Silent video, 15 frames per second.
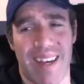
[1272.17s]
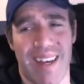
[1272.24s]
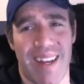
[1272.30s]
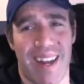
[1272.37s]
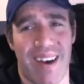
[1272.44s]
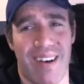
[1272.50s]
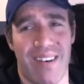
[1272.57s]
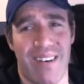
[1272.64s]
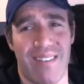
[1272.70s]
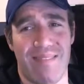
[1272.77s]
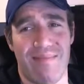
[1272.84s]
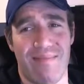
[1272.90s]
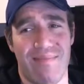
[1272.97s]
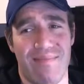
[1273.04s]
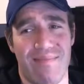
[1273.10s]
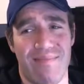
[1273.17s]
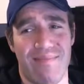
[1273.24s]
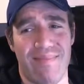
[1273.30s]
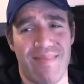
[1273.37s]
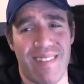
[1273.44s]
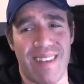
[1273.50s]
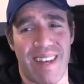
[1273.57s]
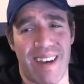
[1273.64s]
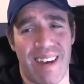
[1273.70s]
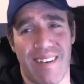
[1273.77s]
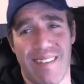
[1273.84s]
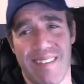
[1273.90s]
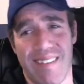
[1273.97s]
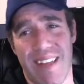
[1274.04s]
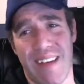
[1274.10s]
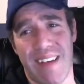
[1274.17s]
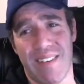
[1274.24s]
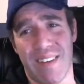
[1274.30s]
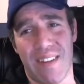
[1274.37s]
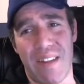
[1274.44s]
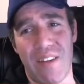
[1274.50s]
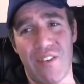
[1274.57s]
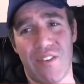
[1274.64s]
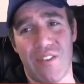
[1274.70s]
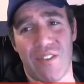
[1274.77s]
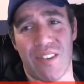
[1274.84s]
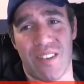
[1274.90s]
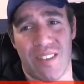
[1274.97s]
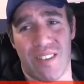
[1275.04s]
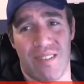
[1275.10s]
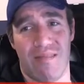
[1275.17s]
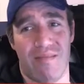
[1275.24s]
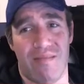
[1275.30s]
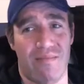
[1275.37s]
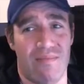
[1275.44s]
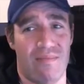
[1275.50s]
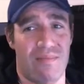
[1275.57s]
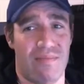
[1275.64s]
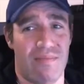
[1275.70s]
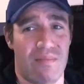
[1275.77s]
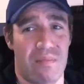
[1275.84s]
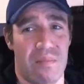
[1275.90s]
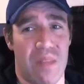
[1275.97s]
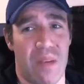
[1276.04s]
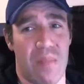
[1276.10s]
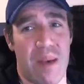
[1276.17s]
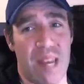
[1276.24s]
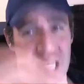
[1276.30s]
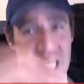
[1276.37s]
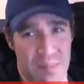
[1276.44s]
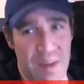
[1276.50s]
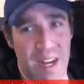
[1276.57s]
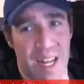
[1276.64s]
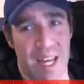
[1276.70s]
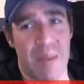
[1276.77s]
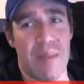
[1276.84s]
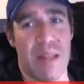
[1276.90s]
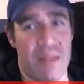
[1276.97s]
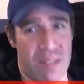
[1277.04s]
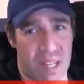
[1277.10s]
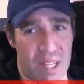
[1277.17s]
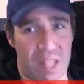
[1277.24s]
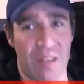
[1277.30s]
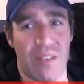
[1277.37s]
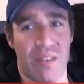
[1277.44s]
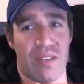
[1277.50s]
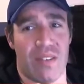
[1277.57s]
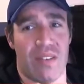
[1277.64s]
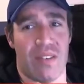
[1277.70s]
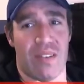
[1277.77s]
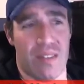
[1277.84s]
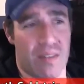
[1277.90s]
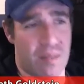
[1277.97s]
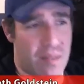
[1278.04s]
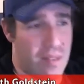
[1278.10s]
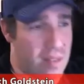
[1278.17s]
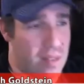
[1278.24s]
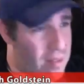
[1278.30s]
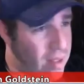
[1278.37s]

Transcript: You know, you know, that was a good use. Now pay us some money, but that was a good use. Speaking of